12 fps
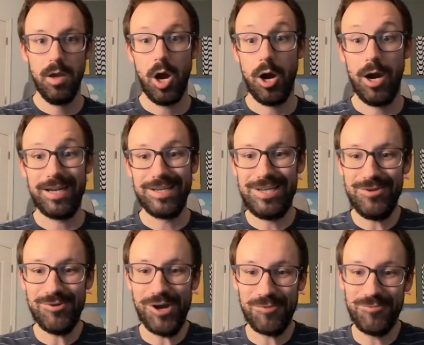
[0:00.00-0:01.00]
All right, continue
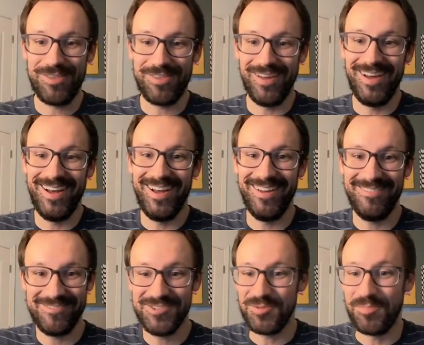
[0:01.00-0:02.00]
on with
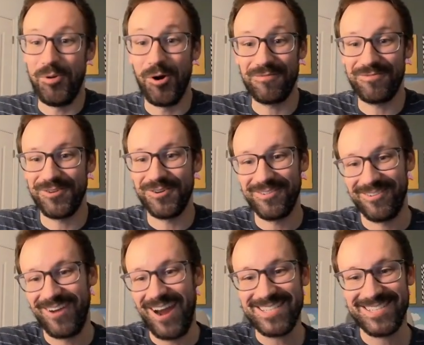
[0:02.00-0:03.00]
support for
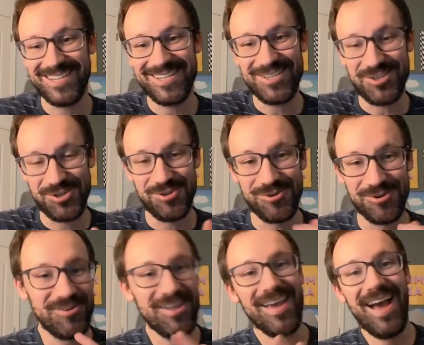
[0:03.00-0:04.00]
Grass Stage 2.
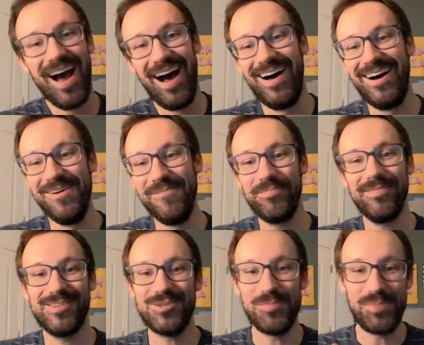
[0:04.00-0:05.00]

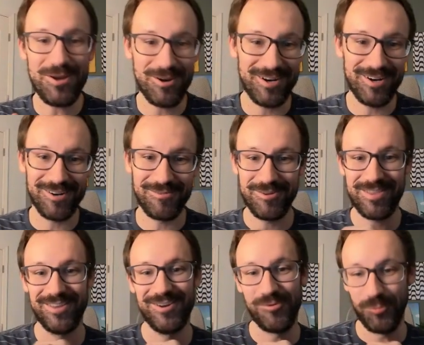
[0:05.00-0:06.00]
Superior with
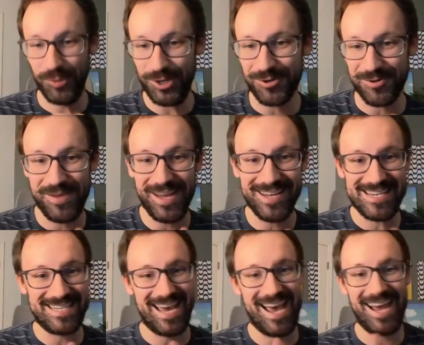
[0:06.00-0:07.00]
their Regal Command
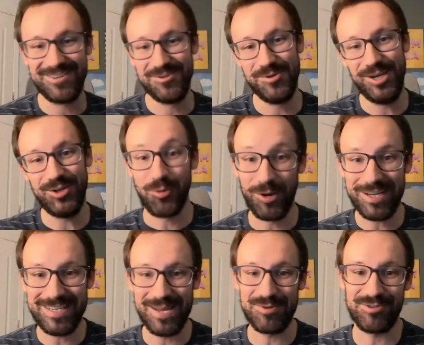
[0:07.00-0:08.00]
attack, doing 20
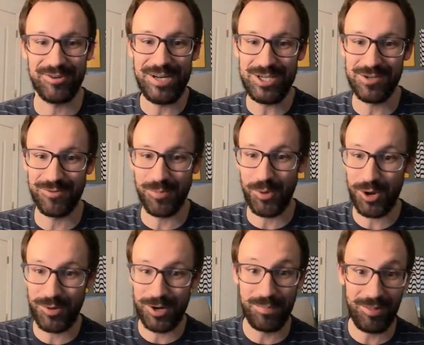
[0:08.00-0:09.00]
damage for each of your
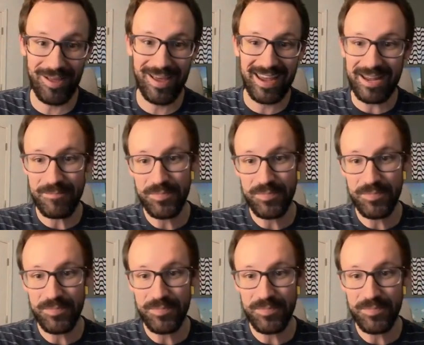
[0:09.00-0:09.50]
Pokemon in play.